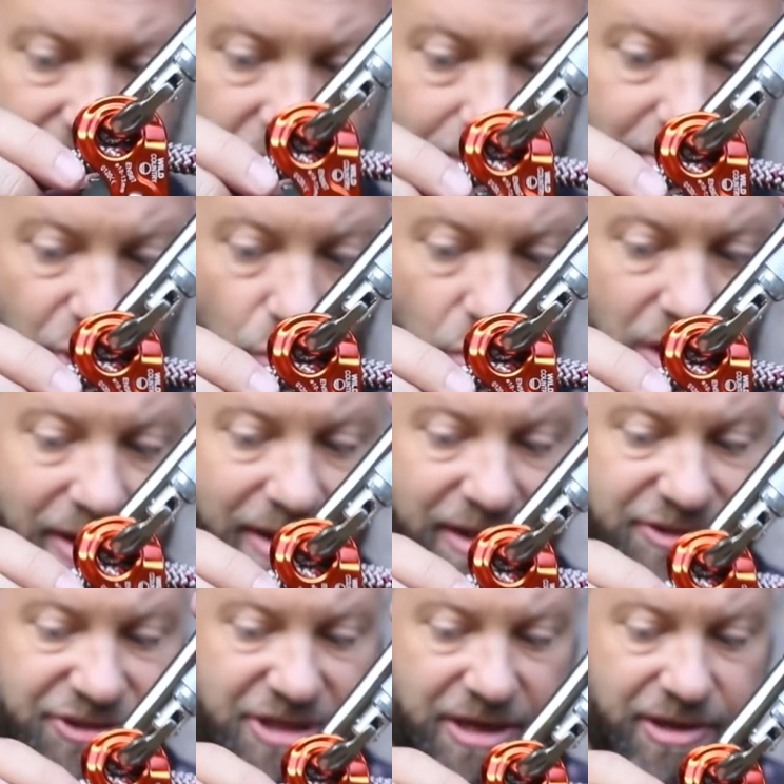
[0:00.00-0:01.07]
number one
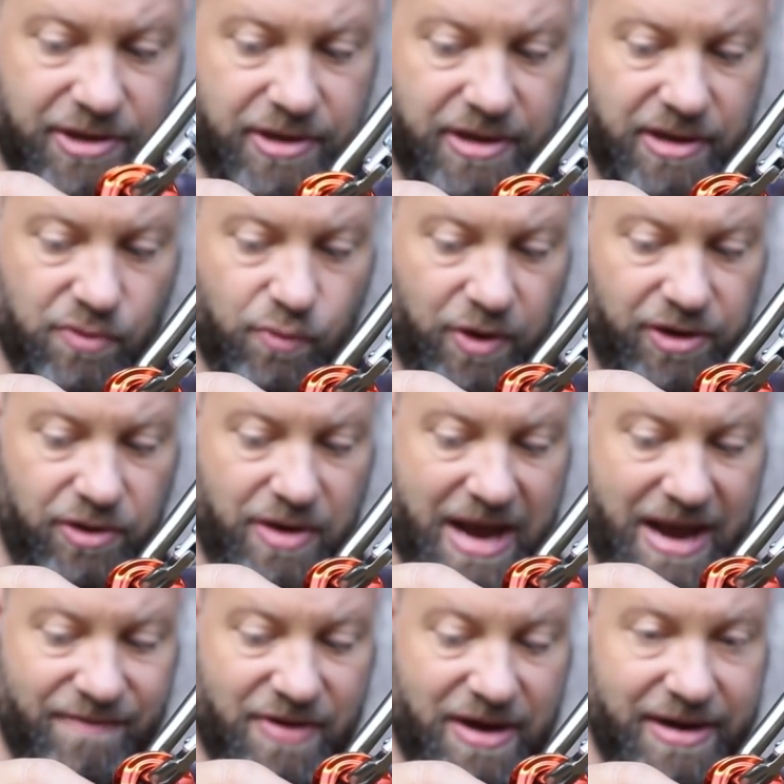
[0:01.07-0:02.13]
ascender is what you
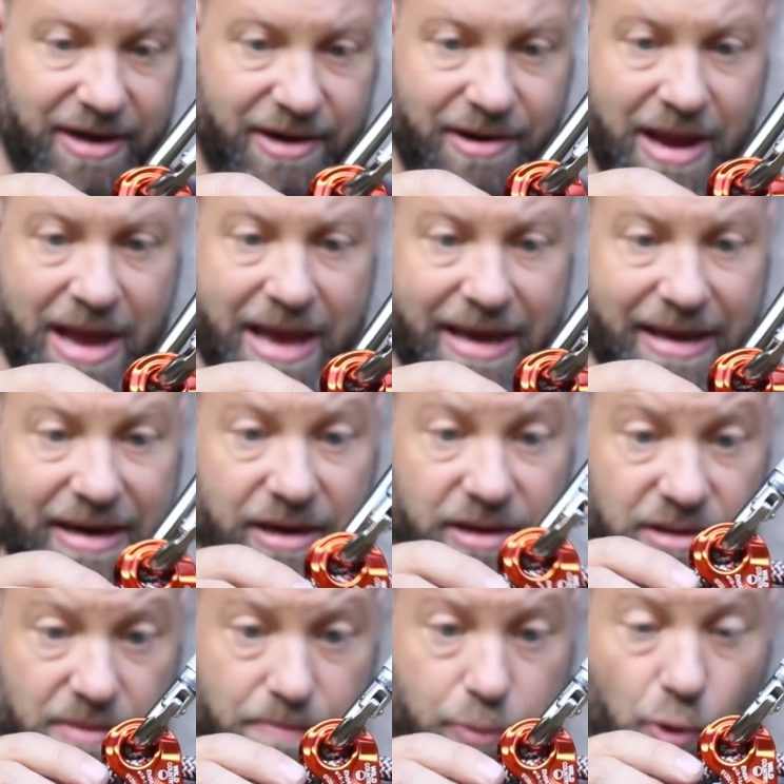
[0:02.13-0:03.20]
have on there. And it
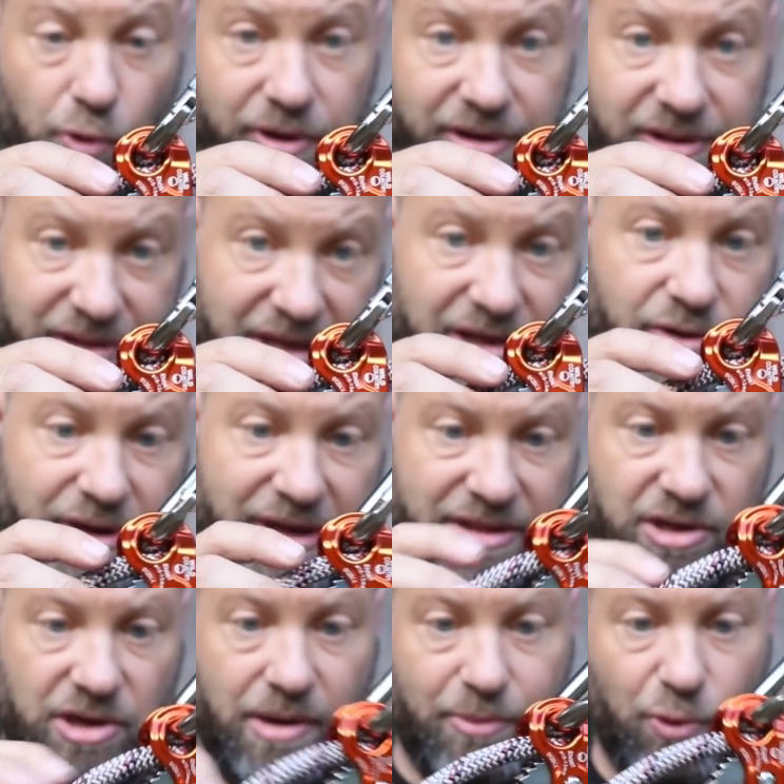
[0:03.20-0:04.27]
is important that you get
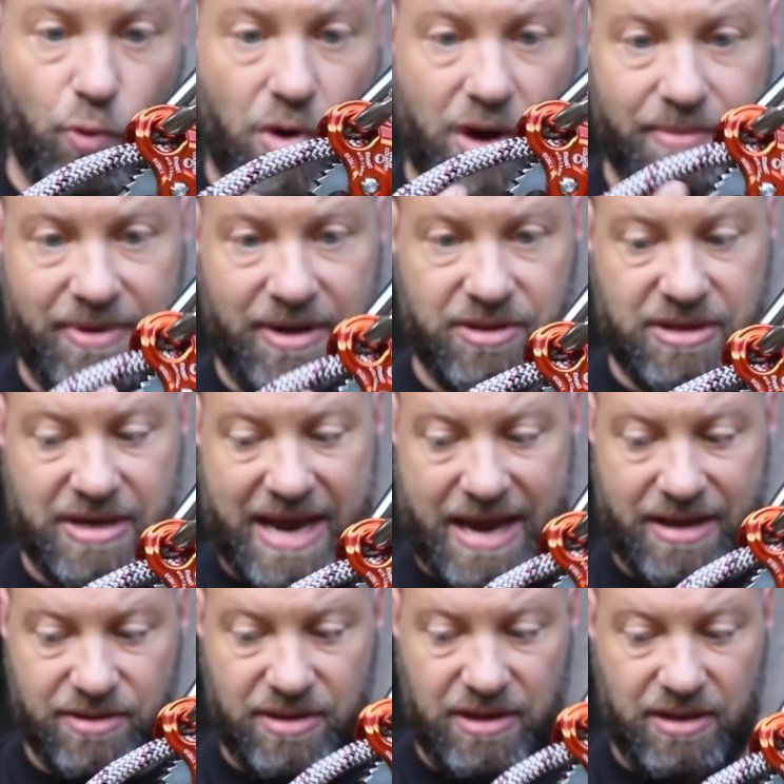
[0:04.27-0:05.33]
the number one because it
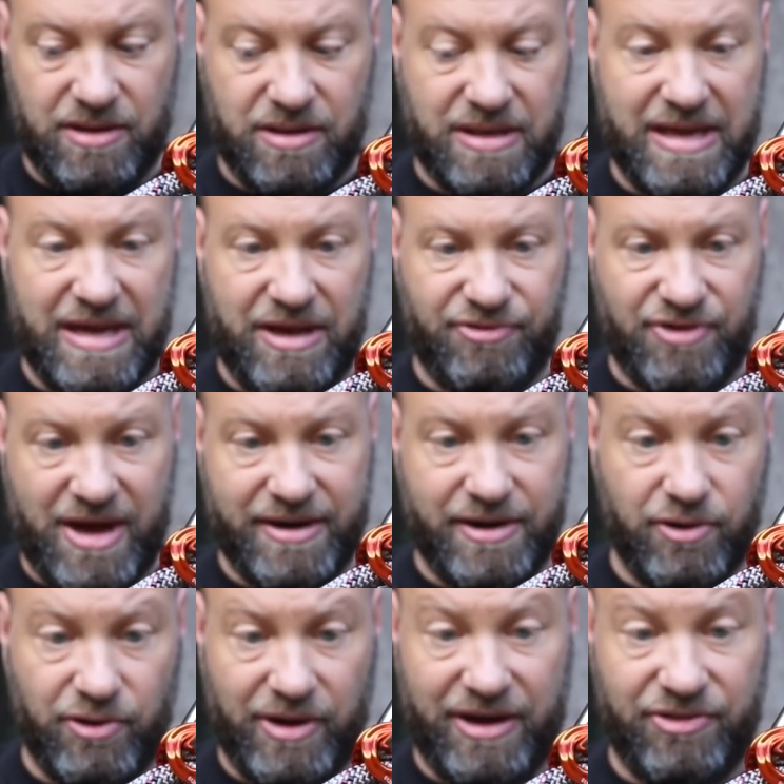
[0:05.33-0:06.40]
has these teeth on
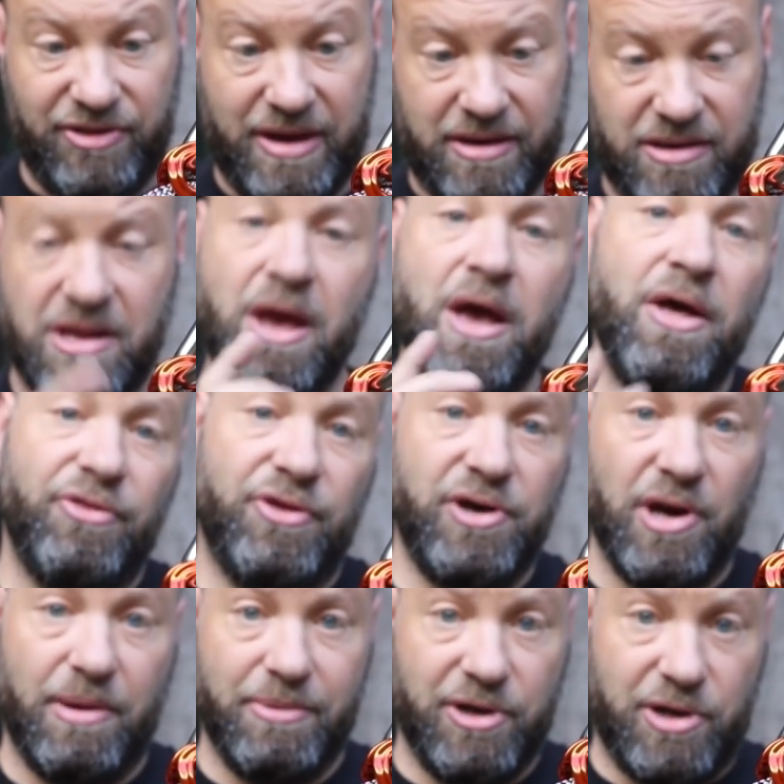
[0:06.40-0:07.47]
there like this. The
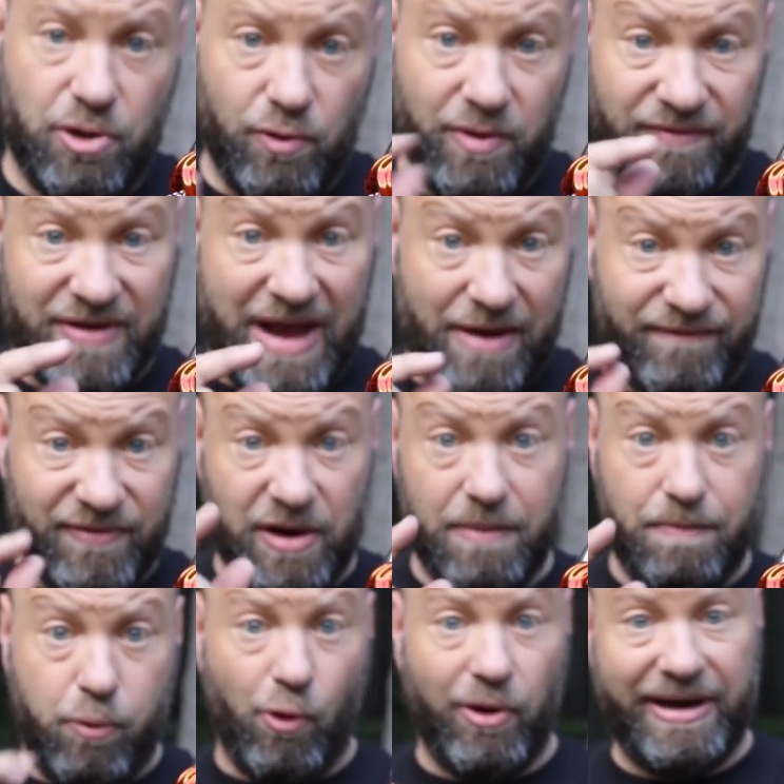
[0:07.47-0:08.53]
number two have got very
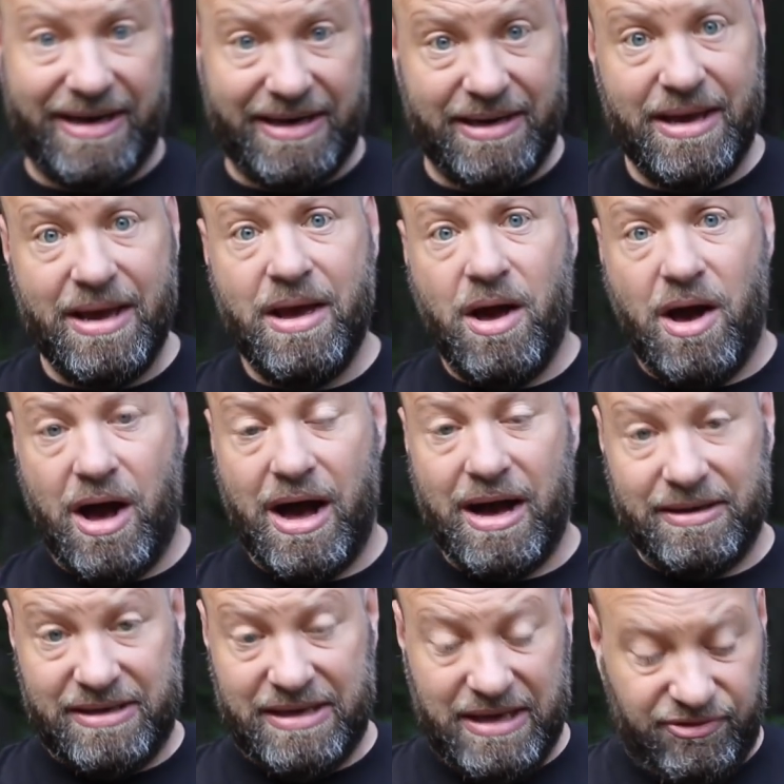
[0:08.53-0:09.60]
pointed
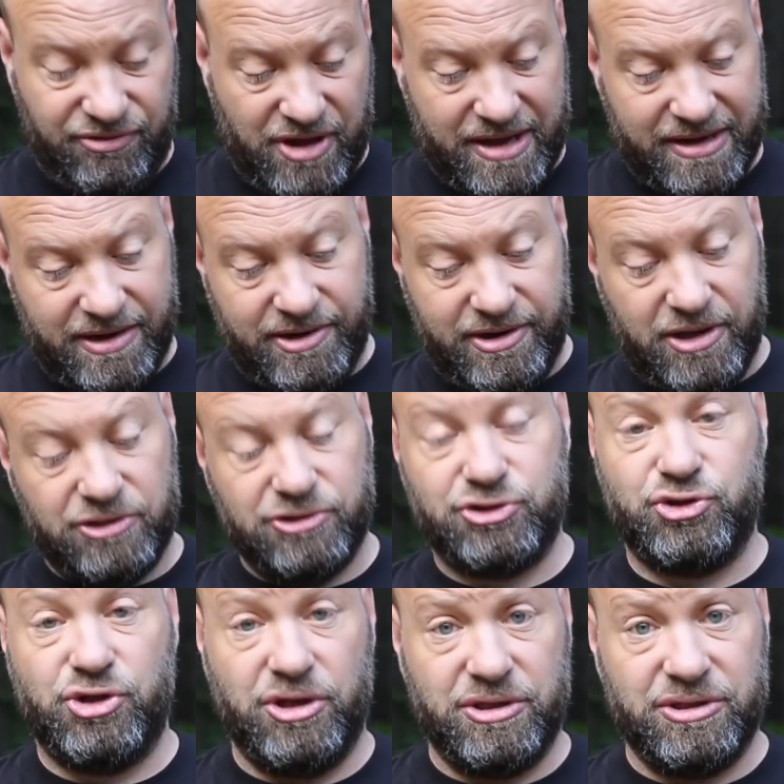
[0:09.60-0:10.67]
uh, teeth on there and they'll,
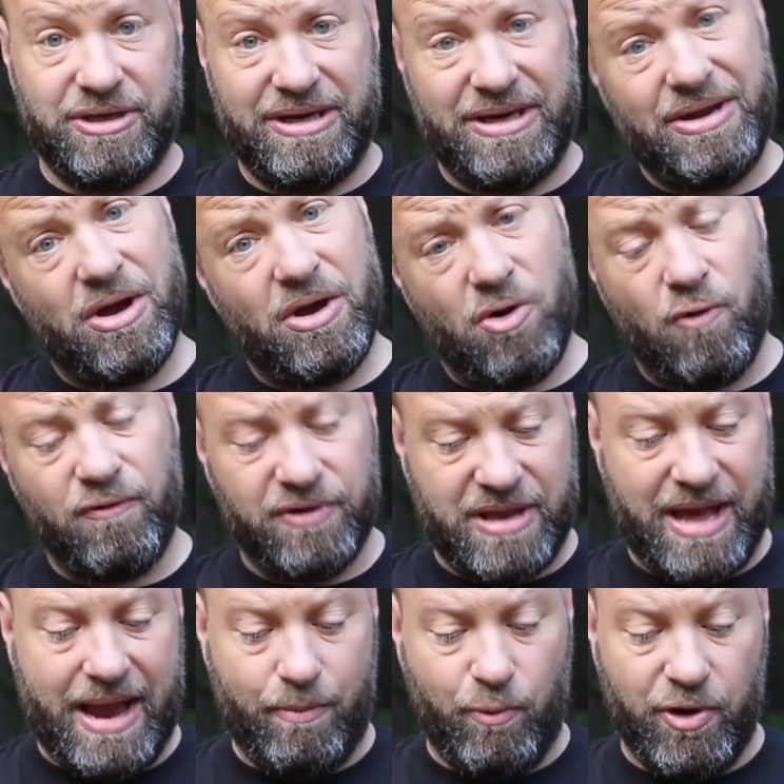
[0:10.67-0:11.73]
still uh, over
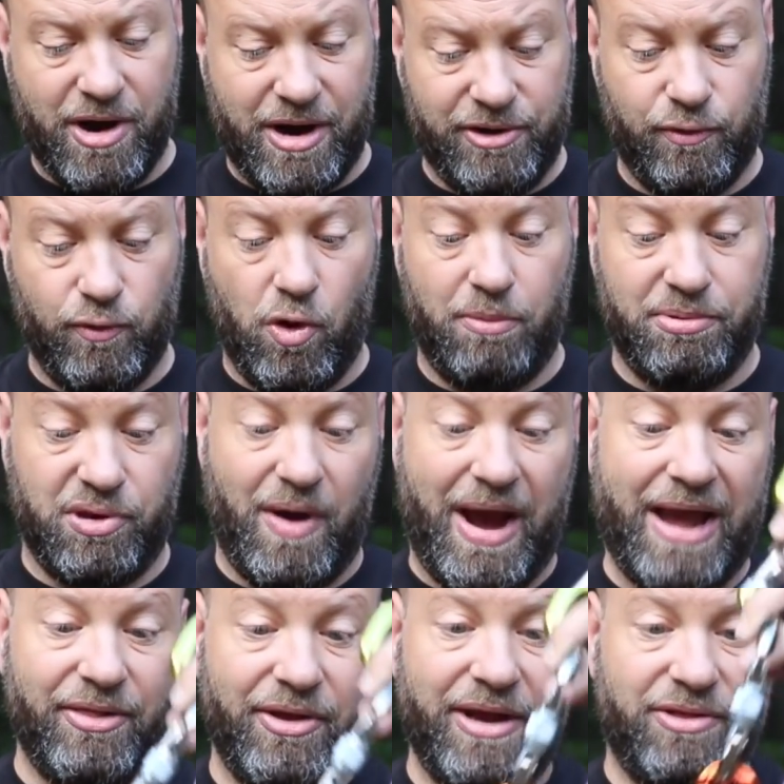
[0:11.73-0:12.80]
time wear on your rope. So
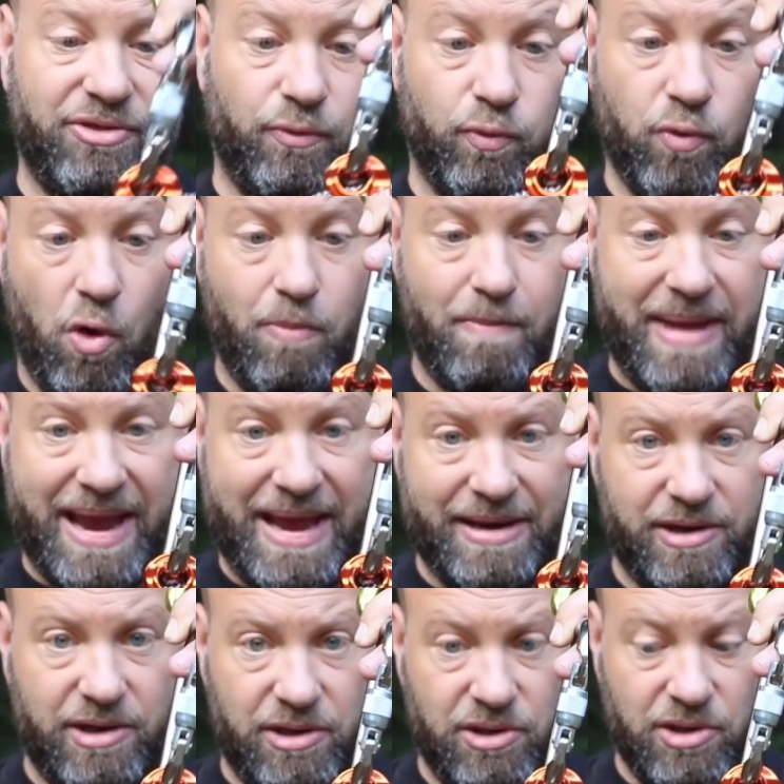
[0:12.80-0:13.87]
I like the
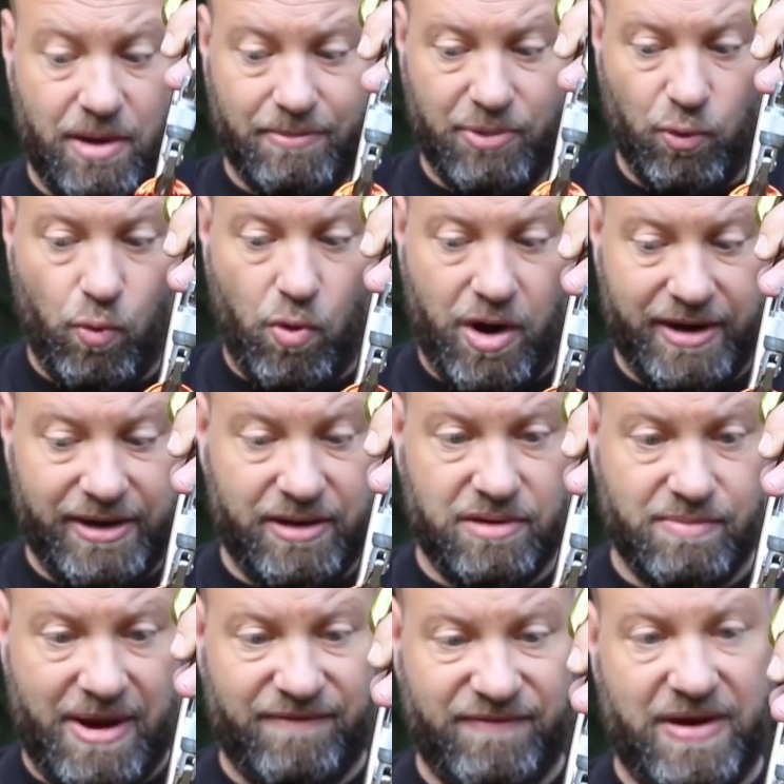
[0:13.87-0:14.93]
Ropeman number one
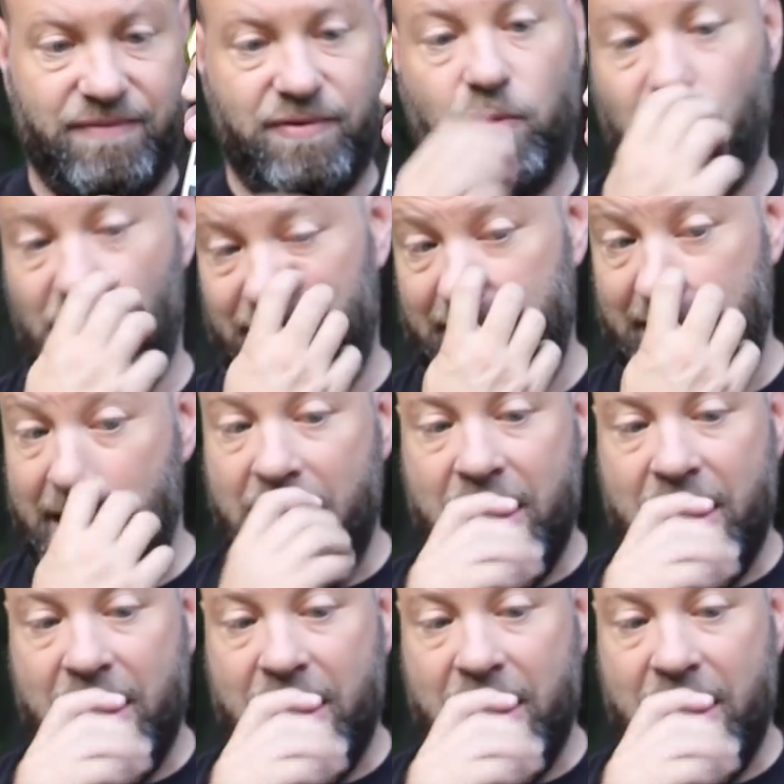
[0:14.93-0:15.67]
is my favorite one.